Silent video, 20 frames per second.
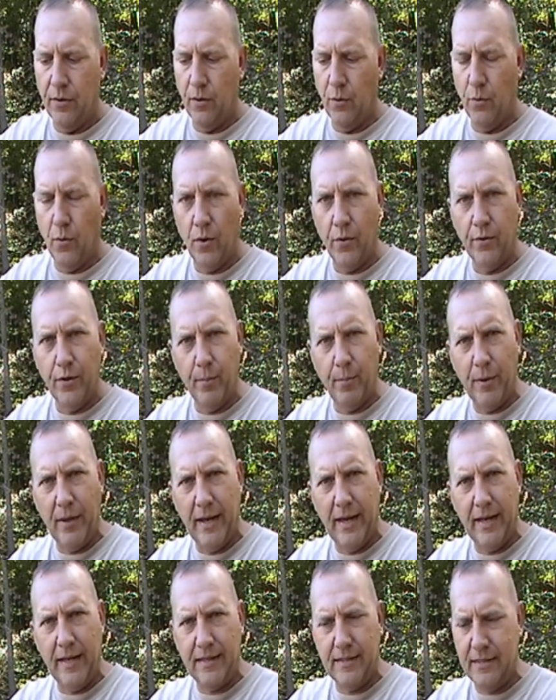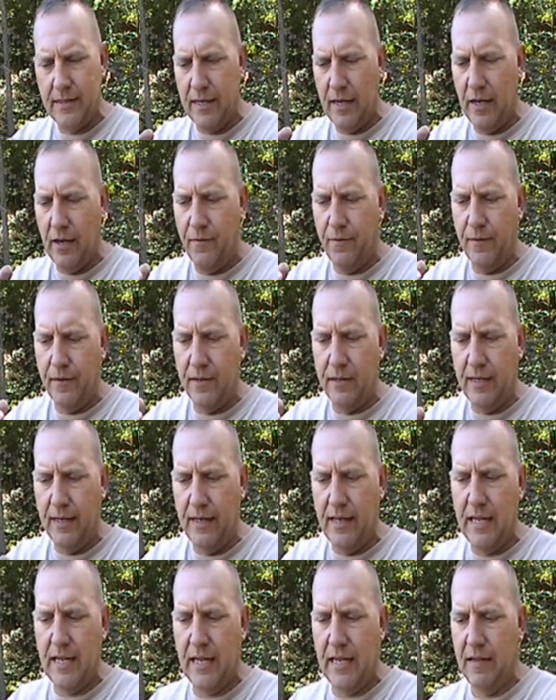the the plant itself, the
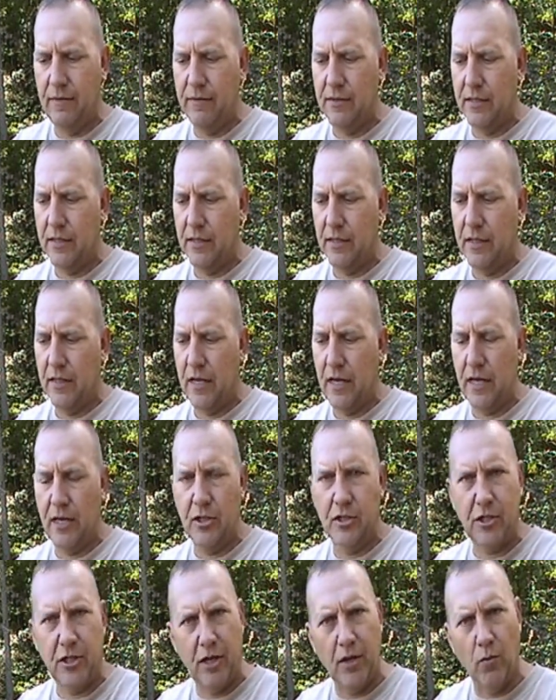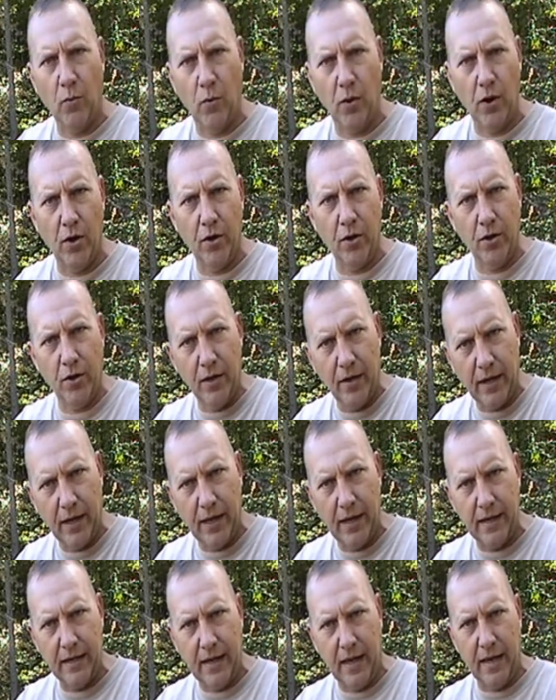leaves kind of shed water
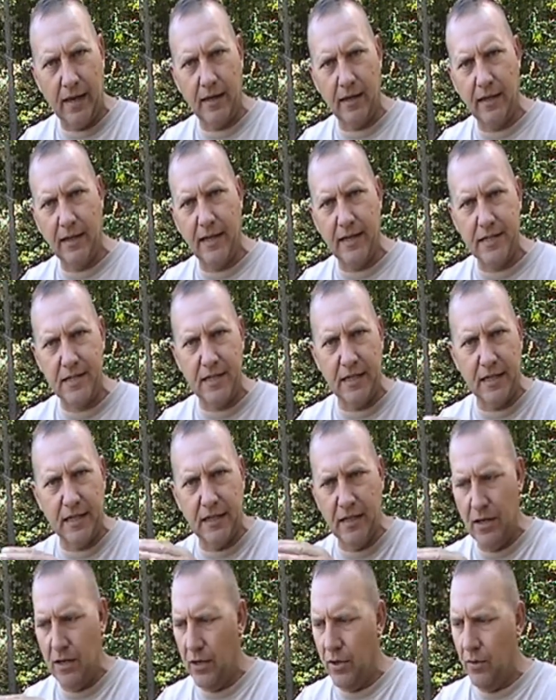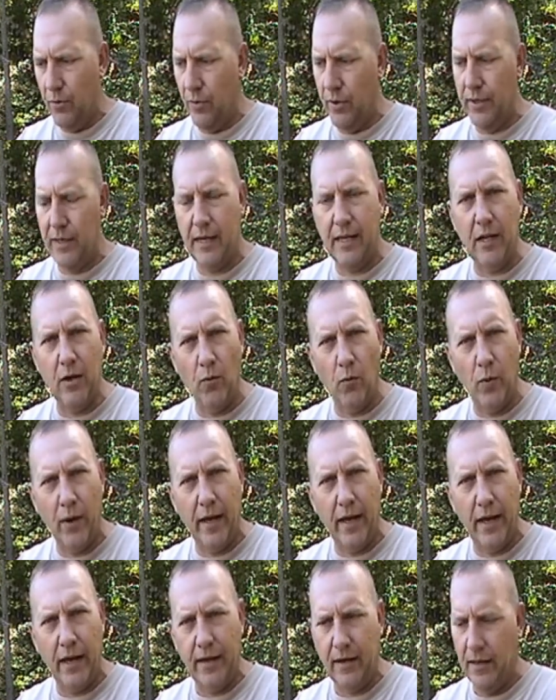and and glisten when they get
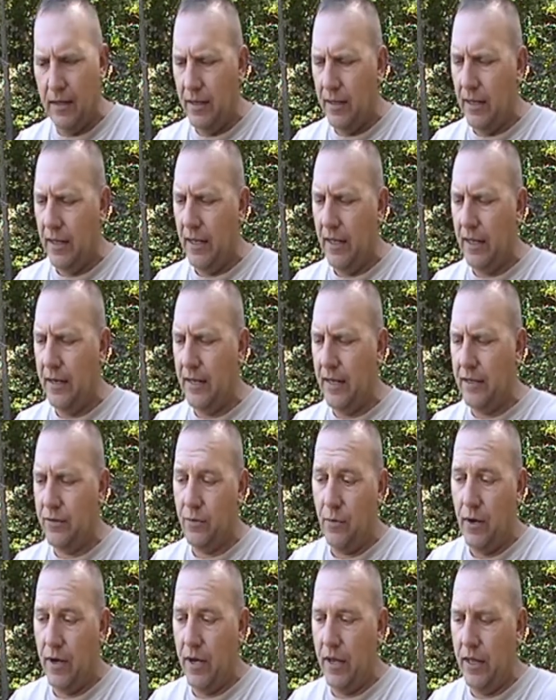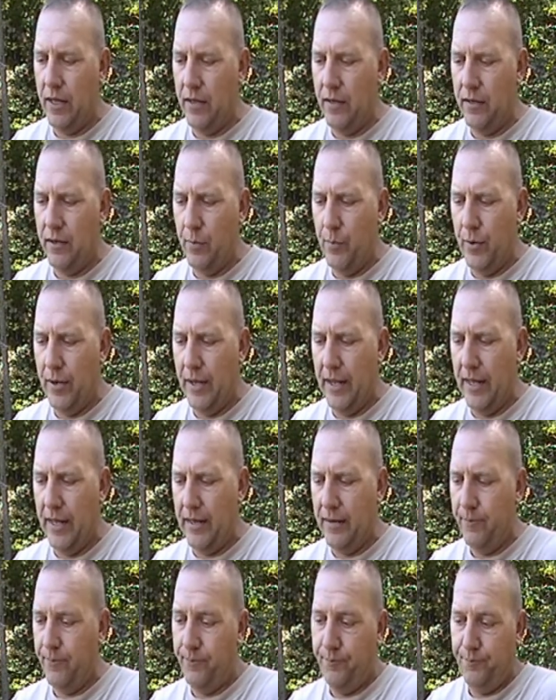wet, and that's why the
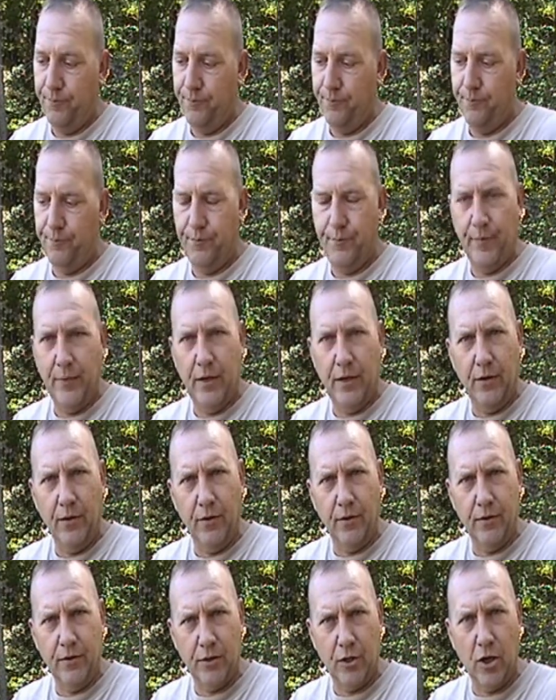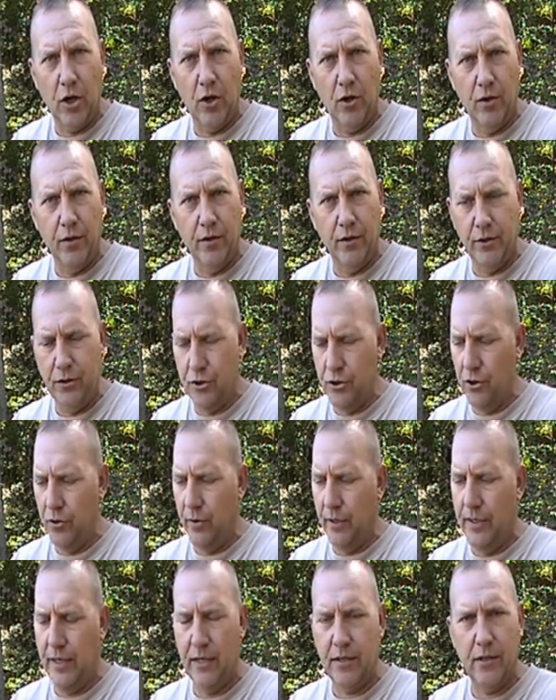plant you know, is called
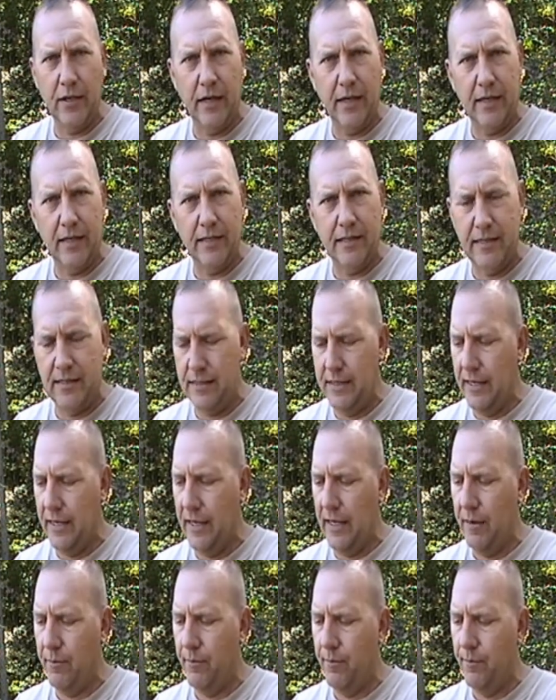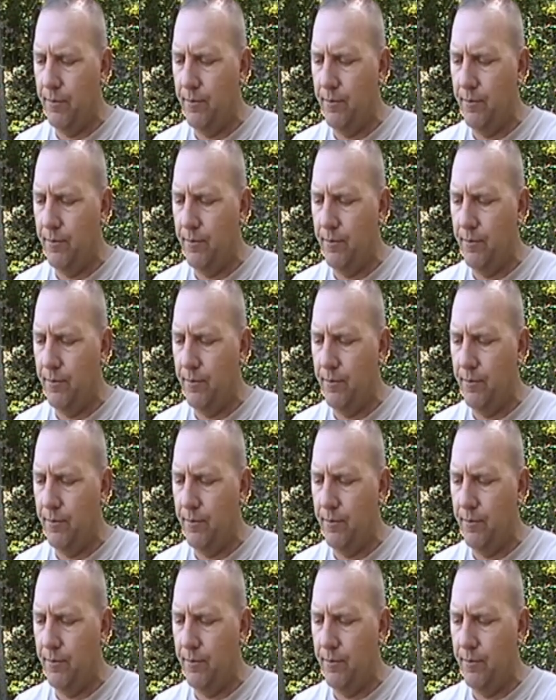jewelweed. That's how it gets its name.